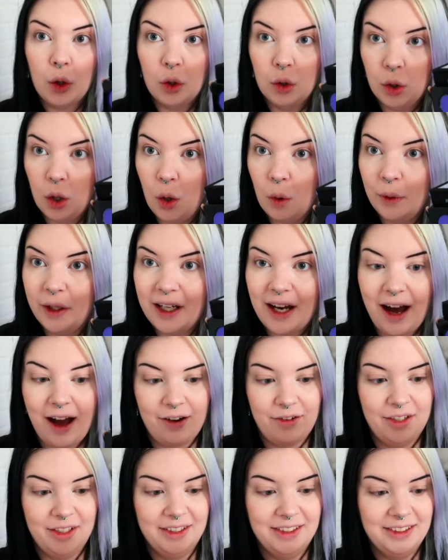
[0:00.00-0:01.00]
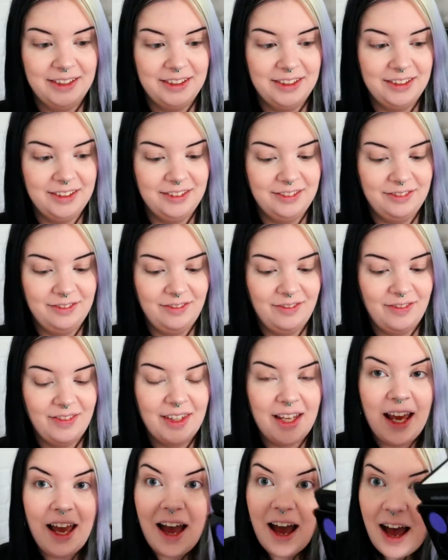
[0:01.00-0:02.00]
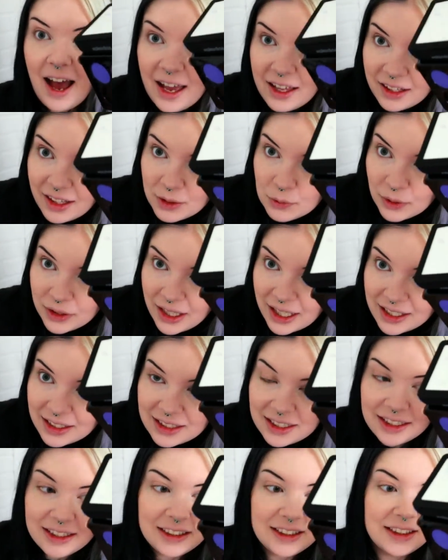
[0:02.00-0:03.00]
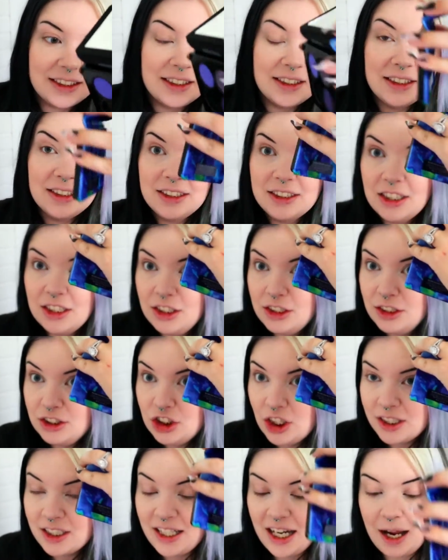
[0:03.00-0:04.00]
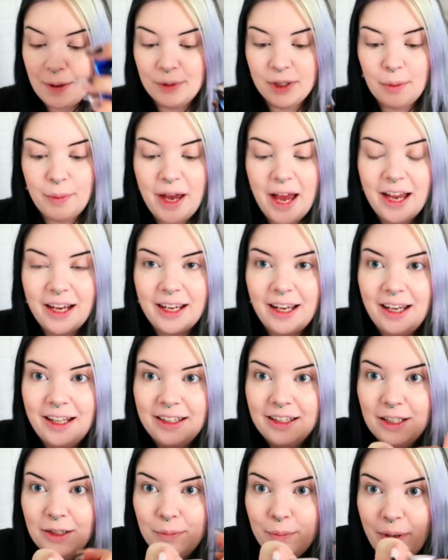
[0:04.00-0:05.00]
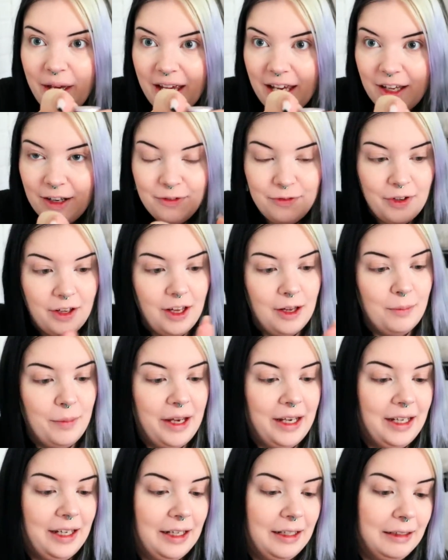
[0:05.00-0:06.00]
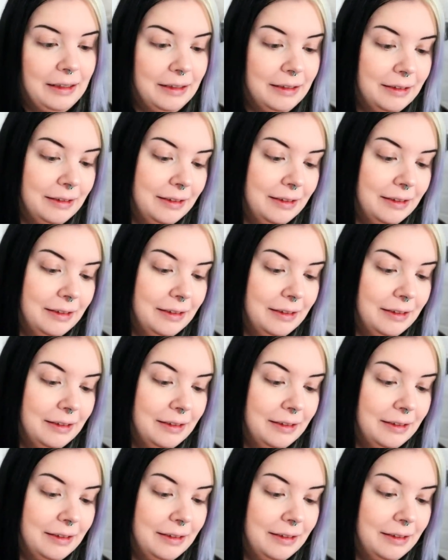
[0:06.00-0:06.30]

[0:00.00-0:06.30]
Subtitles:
Glowing Iris. I like went like this to check the name on the back and the pan fell out of my hand.